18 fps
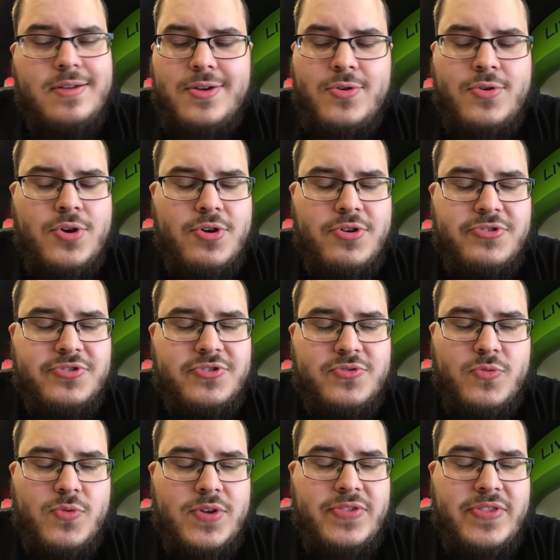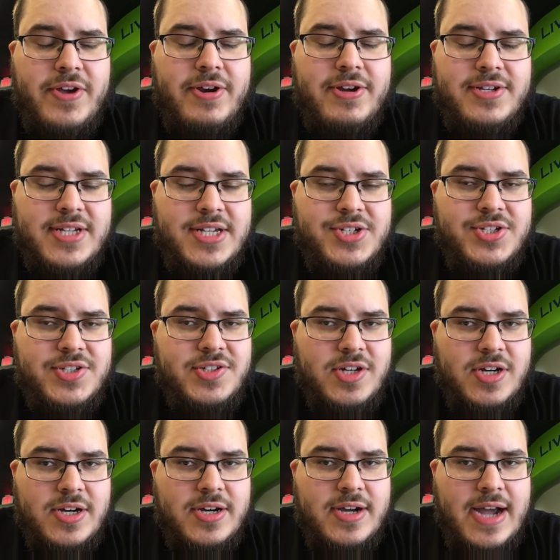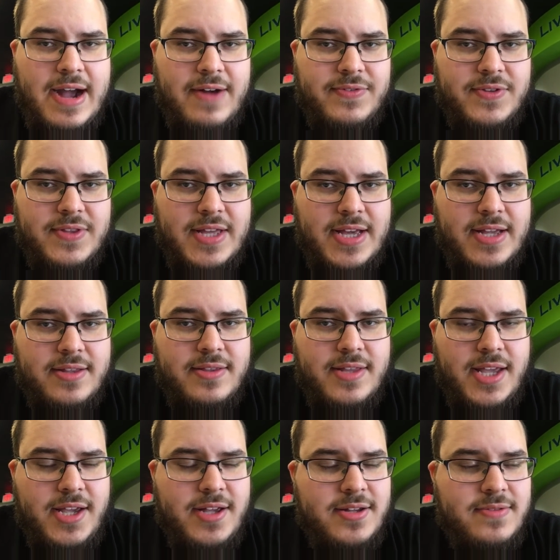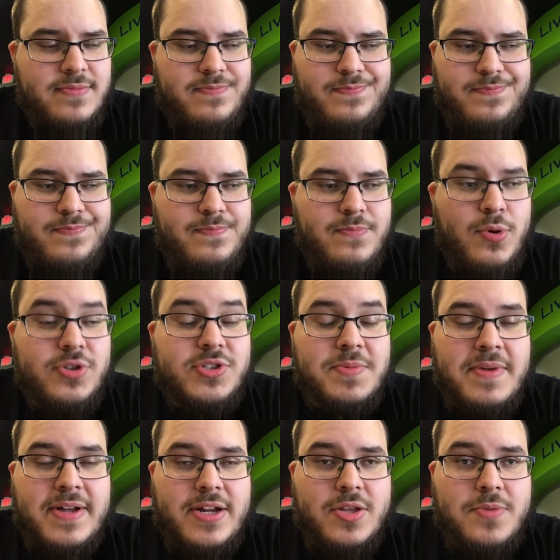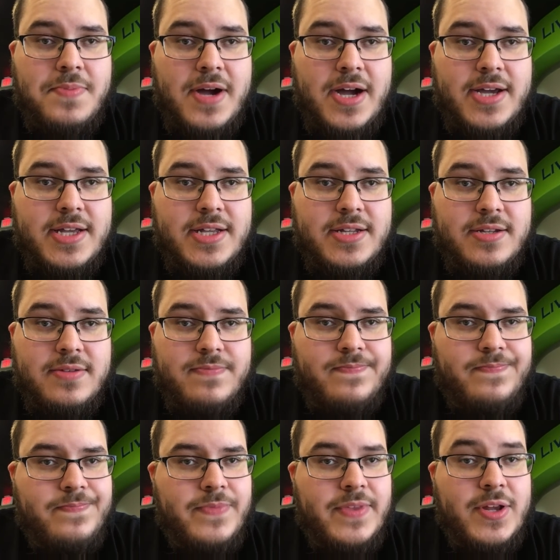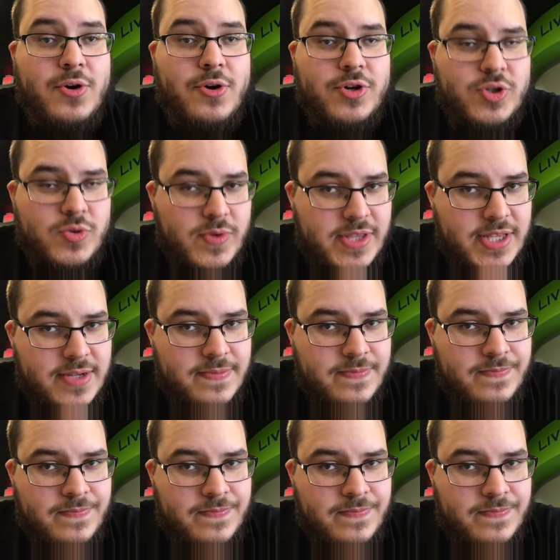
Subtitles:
Who knows what their intentions are after that? They could pull something out of their pocket and hurt you with it.